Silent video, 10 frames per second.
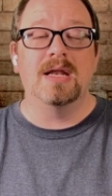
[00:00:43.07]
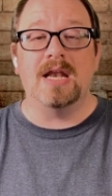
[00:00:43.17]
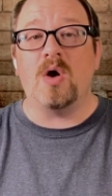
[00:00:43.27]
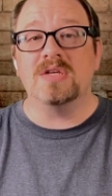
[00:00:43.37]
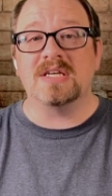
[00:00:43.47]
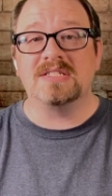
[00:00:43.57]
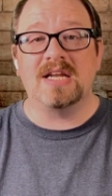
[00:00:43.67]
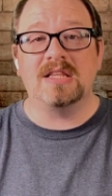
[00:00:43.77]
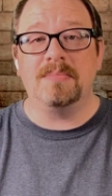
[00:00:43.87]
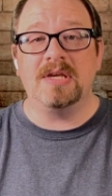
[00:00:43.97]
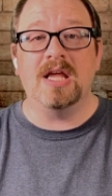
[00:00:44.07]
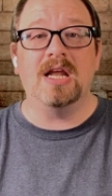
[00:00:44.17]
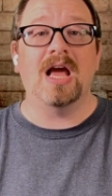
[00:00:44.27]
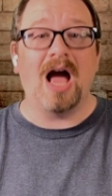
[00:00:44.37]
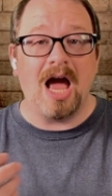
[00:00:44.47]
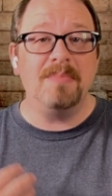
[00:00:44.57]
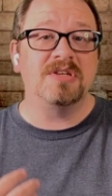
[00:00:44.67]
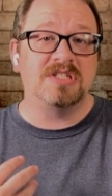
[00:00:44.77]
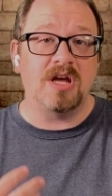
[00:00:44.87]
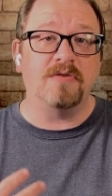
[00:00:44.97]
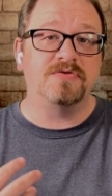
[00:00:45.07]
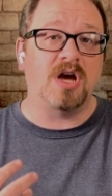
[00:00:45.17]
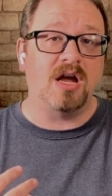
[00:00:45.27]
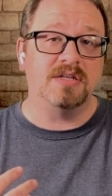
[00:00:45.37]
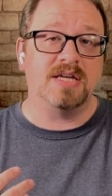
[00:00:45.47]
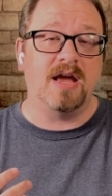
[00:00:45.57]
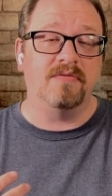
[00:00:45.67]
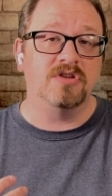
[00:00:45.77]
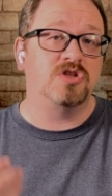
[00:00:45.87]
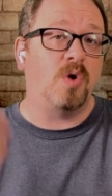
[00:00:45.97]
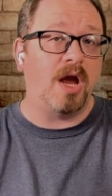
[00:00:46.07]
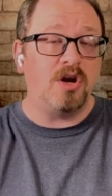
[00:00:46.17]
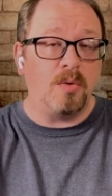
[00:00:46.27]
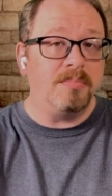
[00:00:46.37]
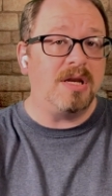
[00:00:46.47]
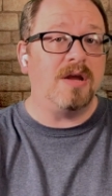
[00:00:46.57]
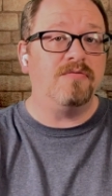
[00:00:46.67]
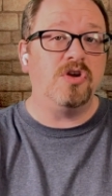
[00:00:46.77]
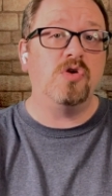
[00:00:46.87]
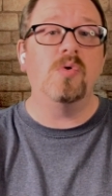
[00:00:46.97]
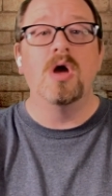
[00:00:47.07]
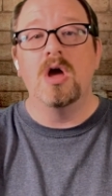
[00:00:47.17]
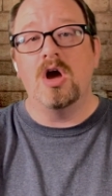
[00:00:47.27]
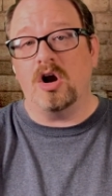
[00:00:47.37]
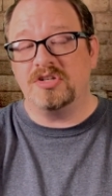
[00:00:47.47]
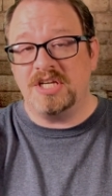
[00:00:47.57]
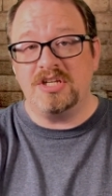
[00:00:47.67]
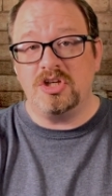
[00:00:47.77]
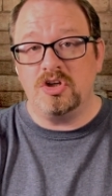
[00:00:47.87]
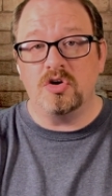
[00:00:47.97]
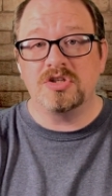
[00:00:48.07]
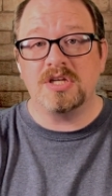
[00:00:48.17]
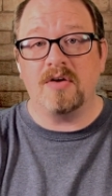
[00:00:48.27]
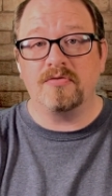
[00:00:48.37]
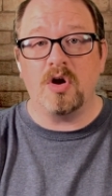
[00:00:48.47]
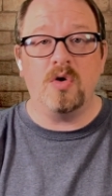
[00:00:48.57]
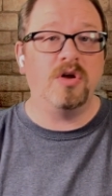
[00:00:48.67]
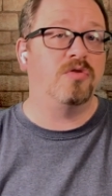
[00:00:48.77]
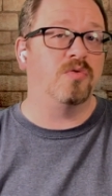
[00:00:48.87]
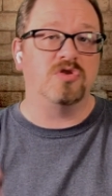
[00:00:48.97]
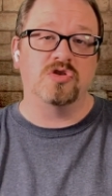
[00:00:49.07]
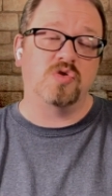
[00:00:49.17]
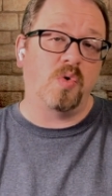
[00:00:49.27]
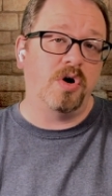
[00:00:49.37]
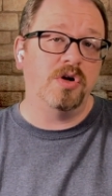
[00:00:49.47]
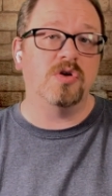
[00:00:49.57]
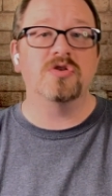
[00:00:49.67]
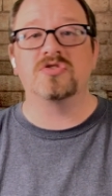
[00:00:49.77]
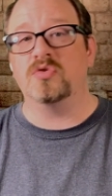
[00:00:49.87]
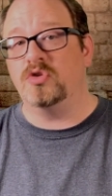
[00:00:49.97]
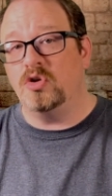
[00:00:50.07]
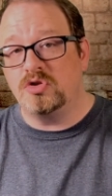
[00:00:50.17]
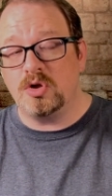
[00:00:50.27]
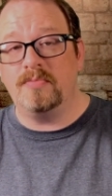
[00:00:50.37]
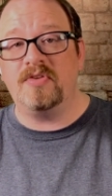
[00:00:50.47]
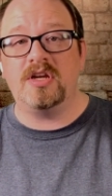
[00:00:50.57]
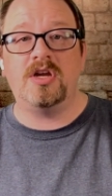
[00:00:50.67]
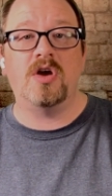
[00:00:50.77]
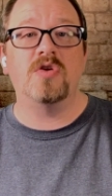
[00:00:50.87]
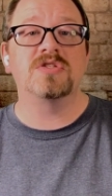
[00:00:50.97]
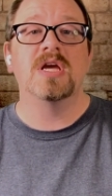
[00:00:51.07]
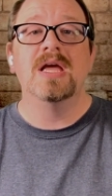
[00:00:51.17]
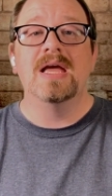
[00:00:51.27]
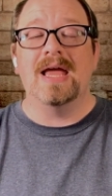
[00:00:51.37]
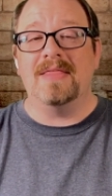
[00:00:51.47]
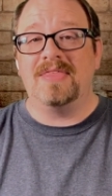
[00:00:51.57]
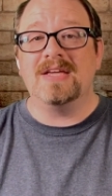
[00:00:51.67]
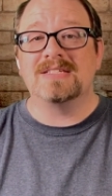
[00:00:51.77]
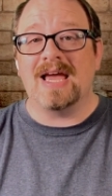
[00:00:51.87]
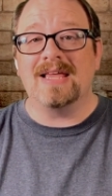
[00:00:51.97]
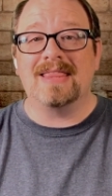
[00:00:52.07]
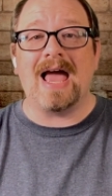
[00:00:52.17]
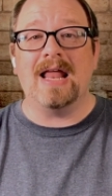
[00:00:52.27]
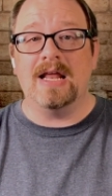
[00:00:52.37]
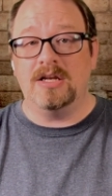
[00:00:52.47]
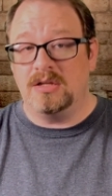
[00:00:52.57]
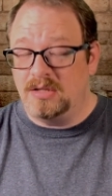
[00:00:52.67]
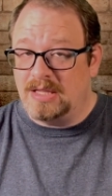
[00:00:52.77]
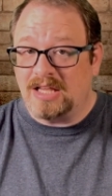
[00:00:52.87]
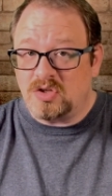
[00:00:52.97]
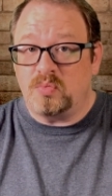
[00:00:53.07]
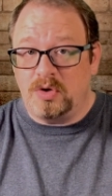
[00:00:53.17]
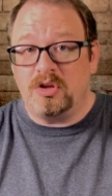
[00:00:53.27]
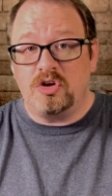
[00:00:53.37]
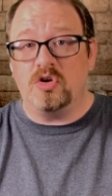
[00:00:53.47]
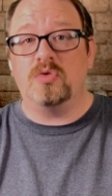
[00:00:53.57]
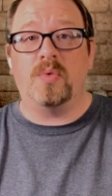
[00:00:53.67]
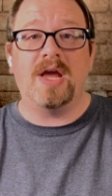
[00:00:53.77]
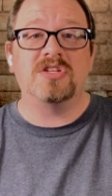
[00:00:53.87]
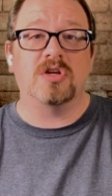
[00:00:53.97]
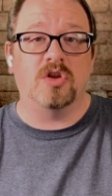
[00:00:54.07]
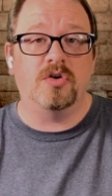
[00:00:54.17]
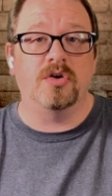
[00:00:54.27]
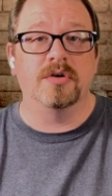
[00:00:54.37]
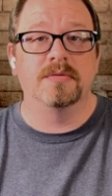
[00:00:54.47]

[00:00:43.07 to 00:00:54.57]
Now, as I said at the beginning, I'm a self taught dev, and so I know many of you are teaching yourself coding through tutorials, through YouTube videos, and things like that. And that's a really good way to learn.